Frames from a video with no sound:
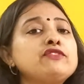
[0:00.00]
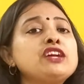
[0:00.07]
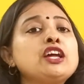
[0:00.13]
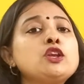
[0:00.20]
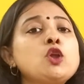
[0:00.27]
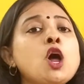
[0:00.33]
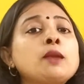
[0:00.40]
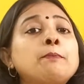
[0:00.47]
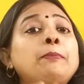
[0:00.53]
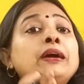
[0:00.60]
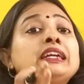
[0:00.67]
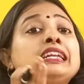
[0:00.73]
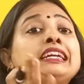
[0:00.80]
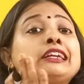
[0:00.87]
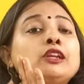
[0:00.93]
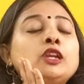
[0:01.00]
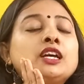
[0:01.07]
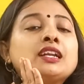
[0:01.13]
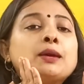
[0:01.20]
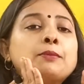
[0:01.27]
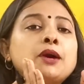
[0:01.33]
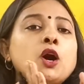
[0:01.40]
we are not particular
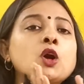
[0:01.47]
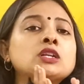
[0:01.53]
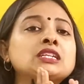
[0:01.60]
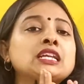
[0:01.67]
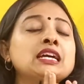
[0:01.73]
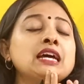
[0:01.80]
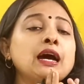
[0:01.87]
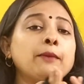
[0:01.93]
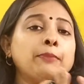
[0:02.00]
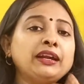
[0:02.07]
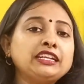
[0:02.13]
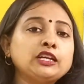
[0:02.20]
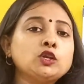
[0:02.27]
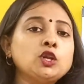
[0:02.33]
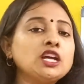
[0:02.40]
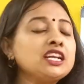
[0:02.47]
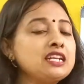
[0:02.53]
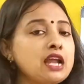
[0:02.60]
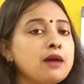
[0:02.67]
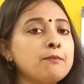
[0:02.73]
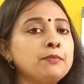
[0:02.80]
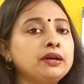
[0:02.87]
about a particular
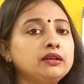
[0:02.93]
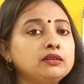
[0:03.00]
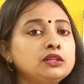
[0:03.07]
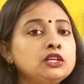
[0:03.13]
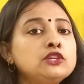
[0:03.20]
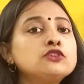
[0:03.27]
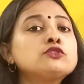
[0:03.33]
number.